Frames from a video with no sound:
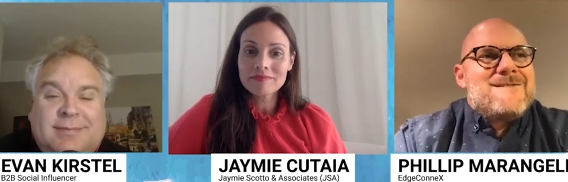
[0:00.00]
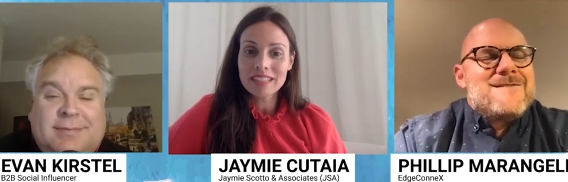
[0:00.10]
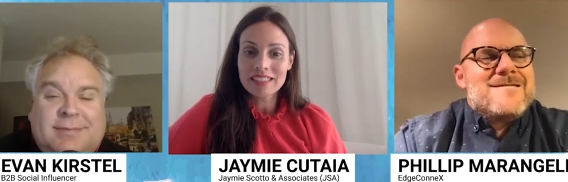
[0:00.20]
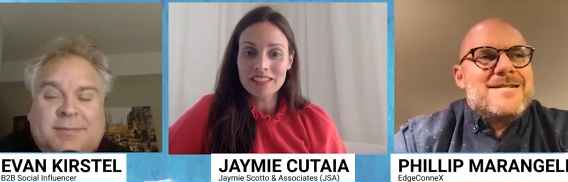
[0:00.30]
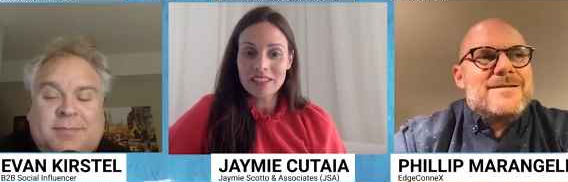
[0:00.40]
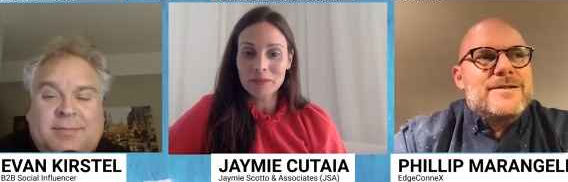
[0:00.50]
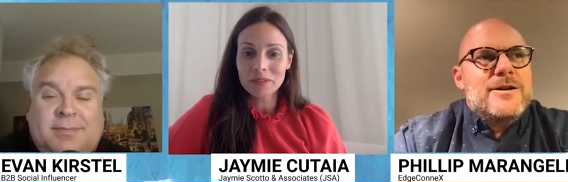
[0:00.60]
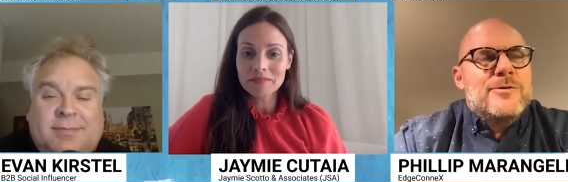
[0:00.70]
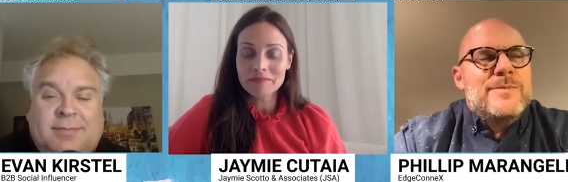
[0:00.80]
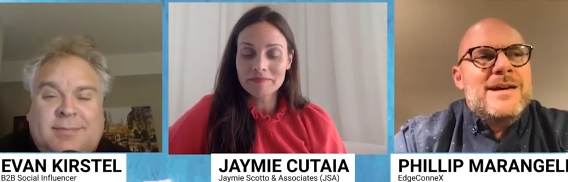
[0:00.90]
Speaker 1: I don't
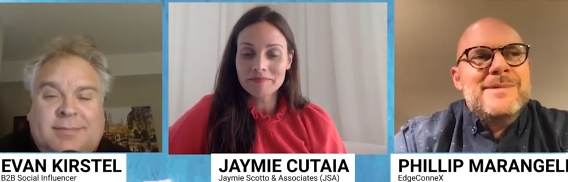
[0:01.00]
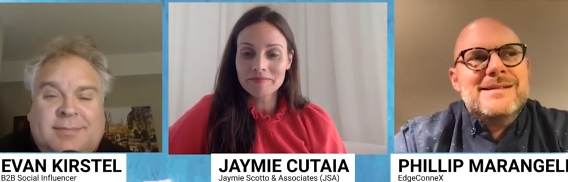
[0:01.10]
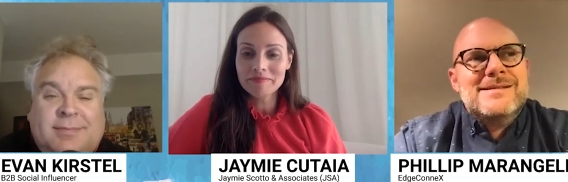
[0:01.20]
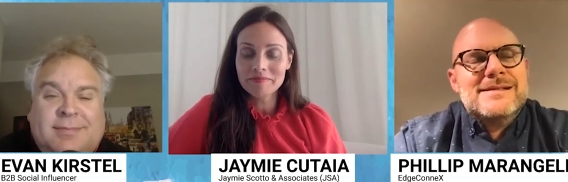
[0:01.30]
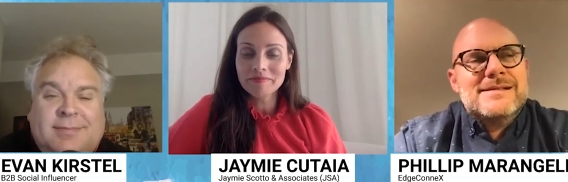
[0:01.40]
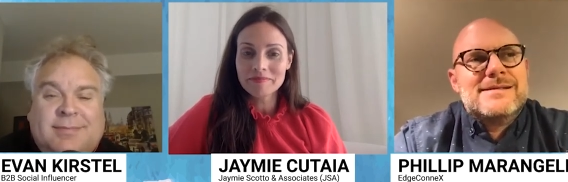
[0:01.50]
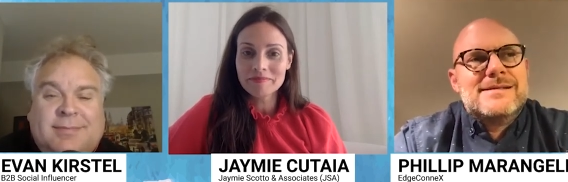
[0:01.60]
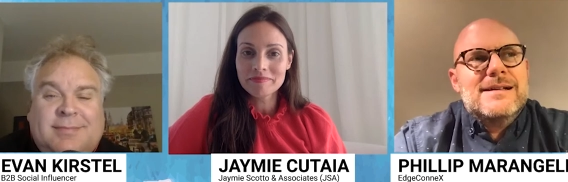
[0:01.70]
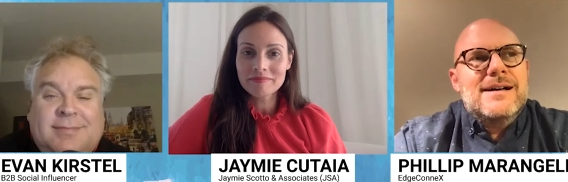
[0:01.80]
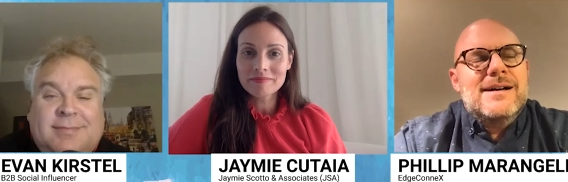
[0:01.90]
know. Maybe since
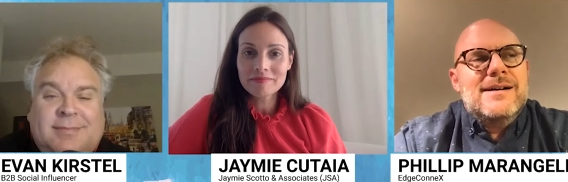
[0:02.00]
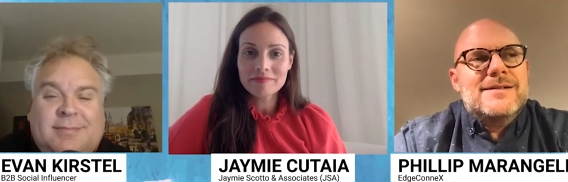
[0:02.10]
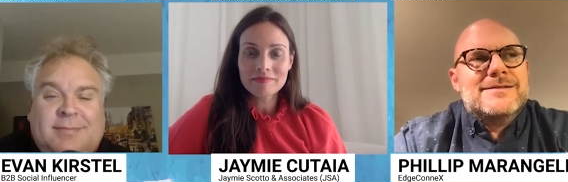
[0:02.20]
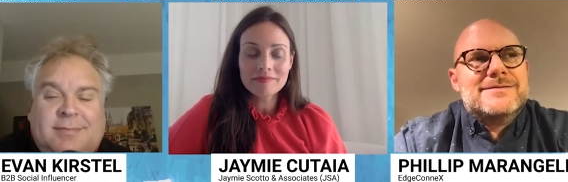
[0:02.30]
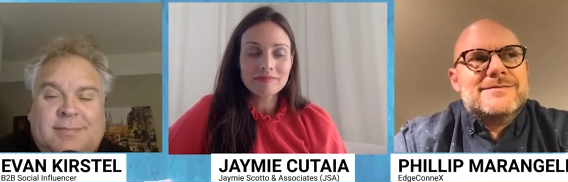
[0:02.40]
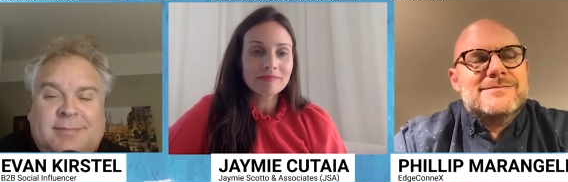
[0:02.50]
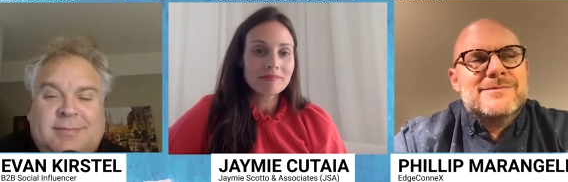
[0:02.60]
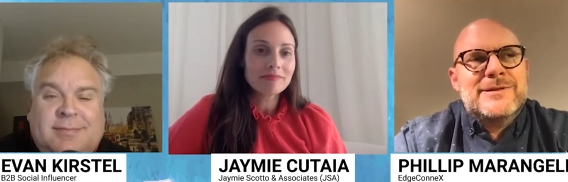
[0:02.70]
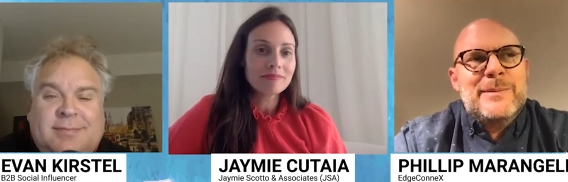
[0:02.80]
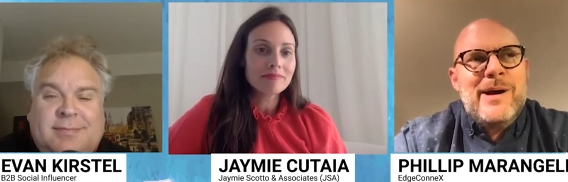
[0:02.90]

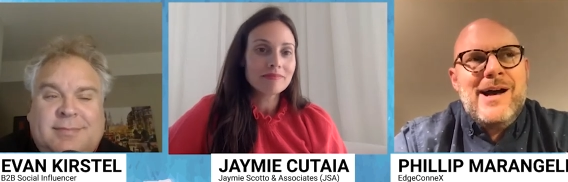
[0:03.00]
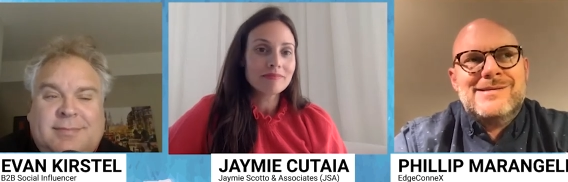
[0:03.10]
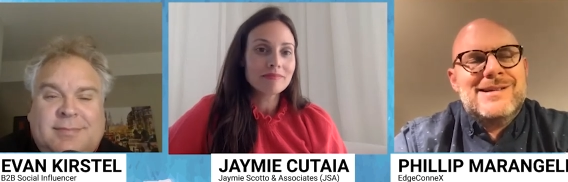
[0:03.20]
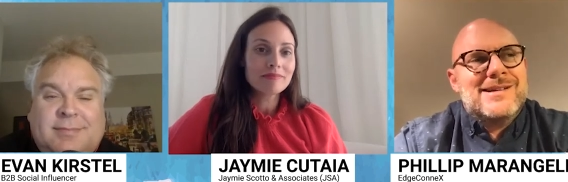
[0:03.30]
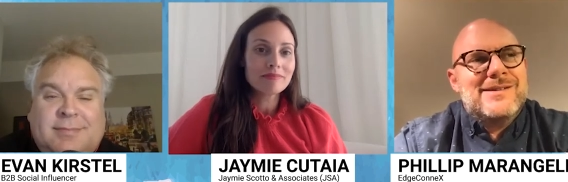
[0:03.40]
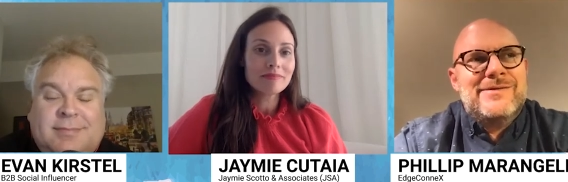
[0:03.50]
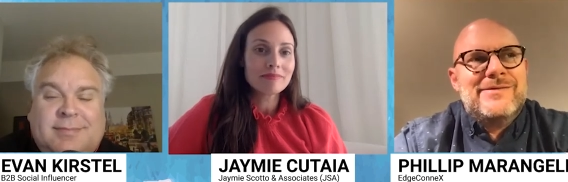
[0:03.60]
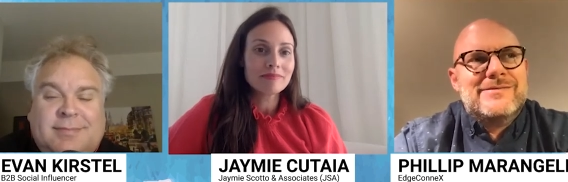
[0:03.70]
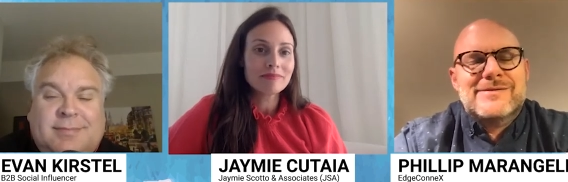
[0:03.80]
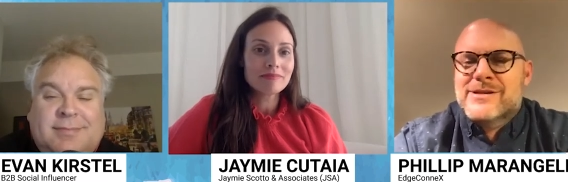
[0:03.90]
with the passing of
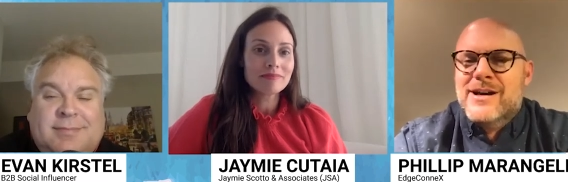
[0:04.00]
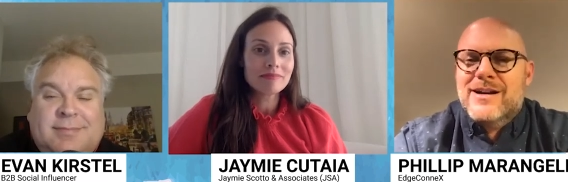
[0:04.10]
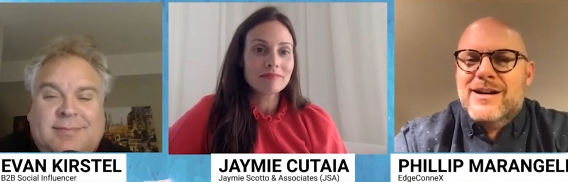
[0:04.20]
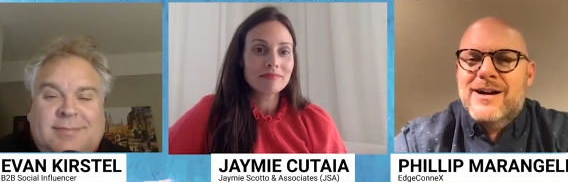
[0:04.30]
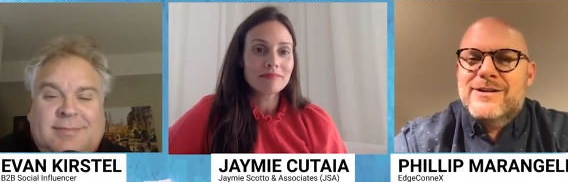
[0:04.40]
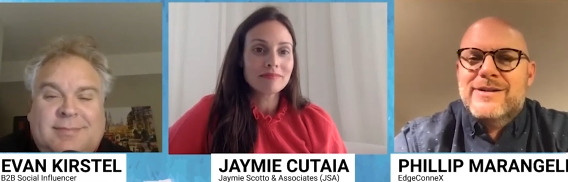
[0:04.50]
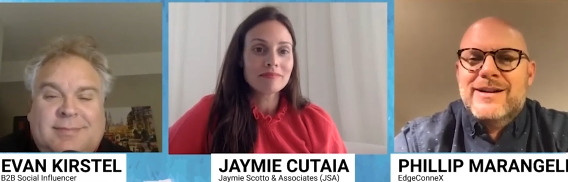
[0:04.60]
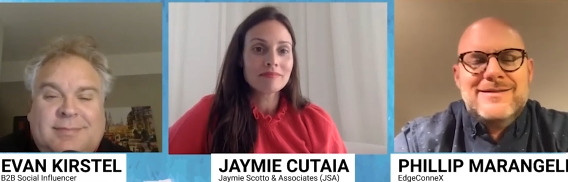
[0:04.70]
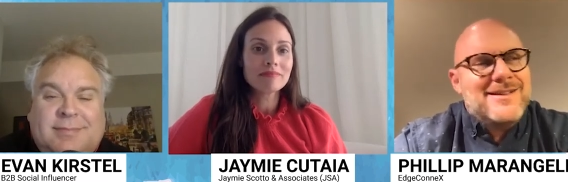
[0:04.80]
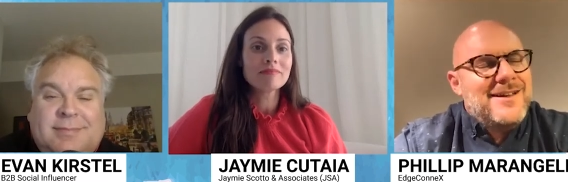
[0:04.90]
Sean
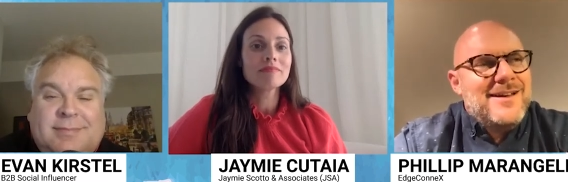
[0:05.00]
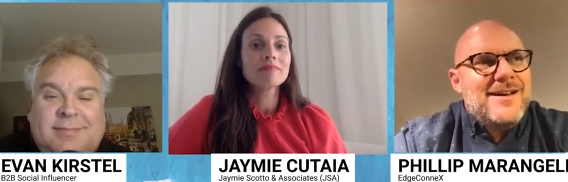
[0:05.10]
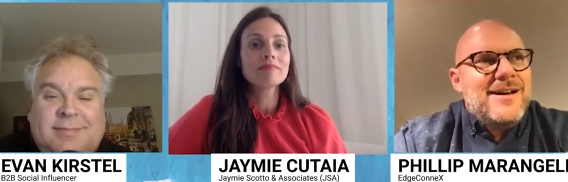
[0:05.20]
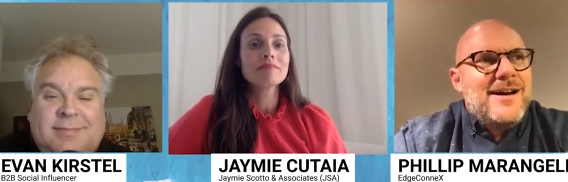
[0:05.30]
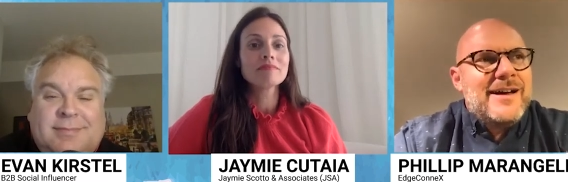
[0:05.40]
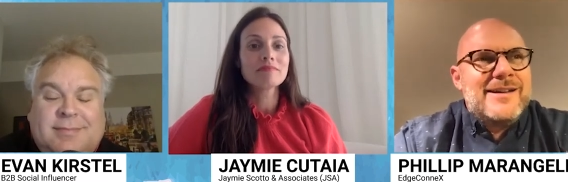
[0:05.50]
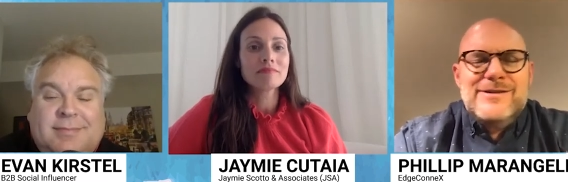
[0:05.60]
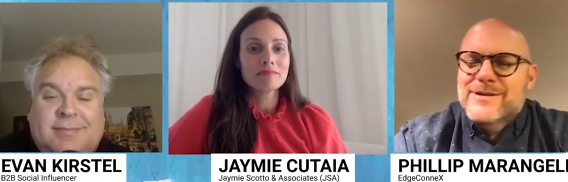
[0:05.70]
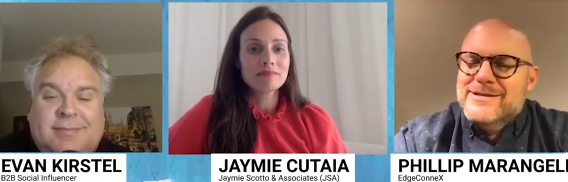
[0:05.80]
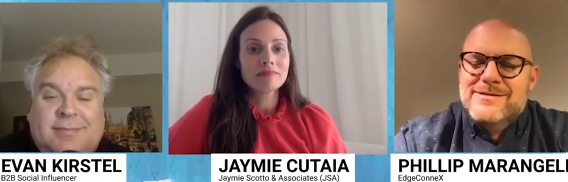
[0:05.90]
Connery, I could
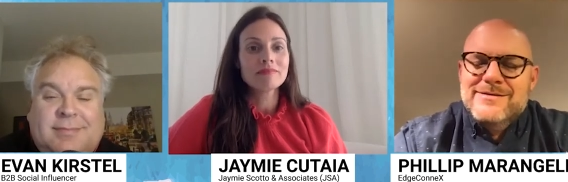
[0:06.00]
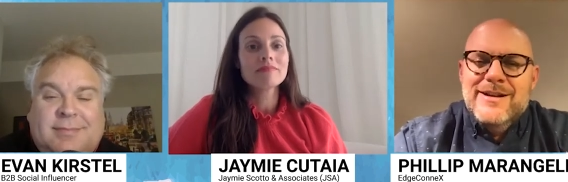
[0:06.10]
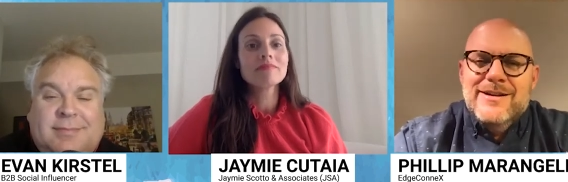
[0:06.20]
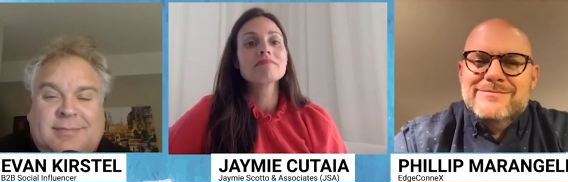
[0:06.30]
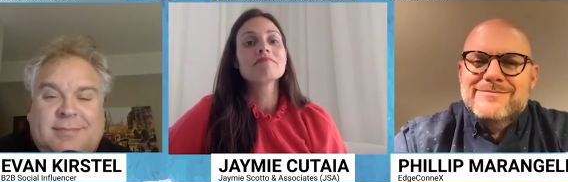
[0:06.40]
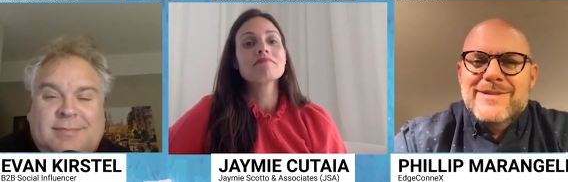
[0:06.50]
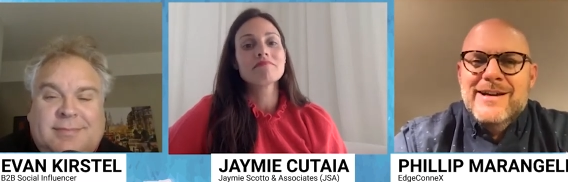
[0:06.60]
do a